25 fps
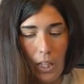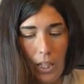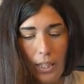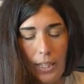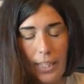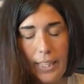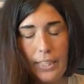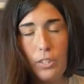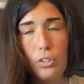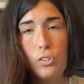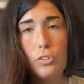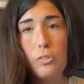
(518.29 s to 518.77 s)

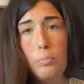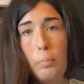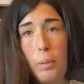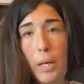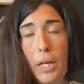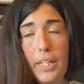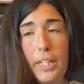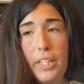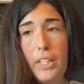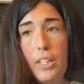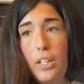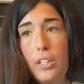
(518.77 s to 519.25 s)
Like those
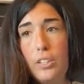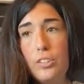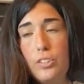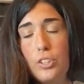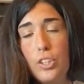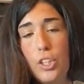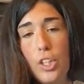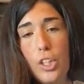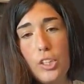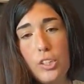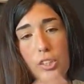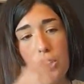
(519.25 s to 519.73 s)
bodycon
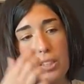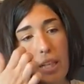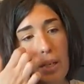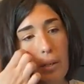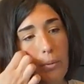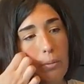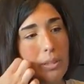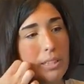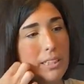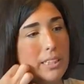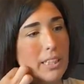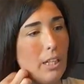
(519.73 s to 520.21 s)
skirts, they
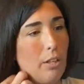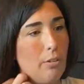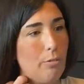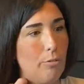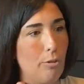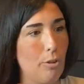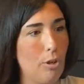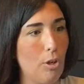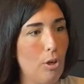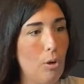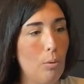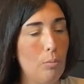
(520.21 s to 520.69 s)
retail
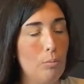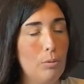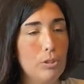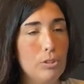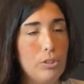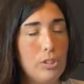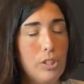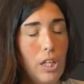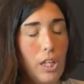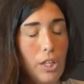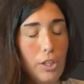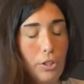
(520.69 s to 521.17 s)
for
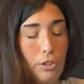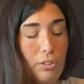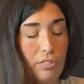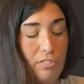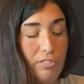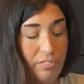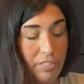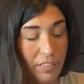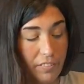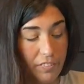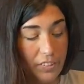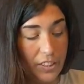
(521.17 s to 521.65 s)
almost
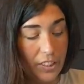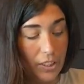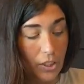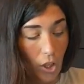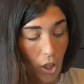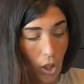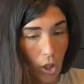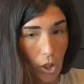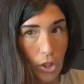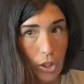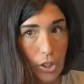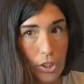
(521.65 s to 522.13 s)

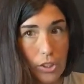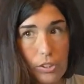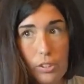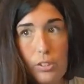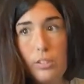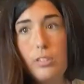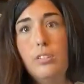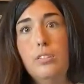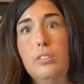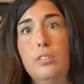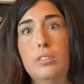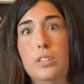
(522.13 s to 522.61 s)

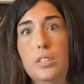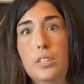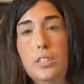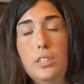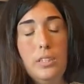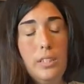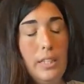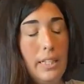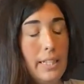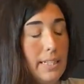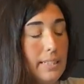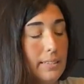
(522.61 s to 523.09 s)
$150.
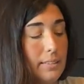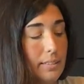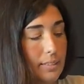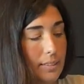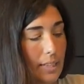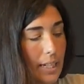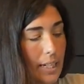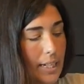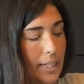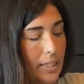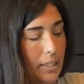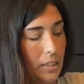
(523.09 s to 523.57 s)

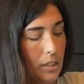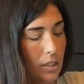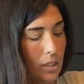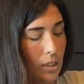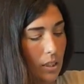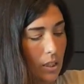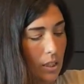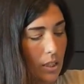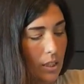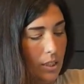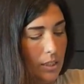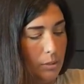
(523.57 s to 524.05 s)
Insane,
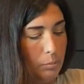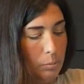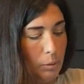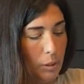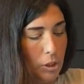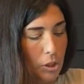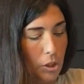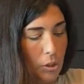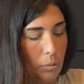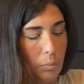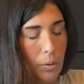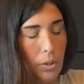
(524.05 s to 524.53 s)

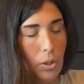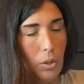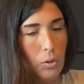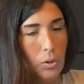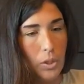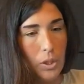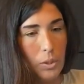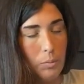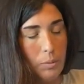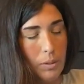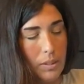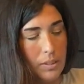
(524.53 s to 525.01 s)
especially when it
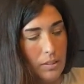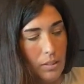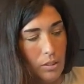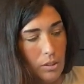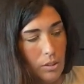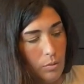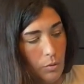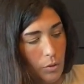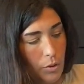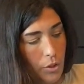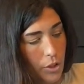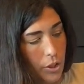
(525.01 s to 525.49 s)
only
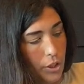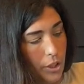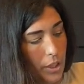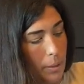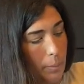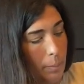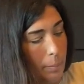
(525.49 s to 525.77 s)
resells for 30.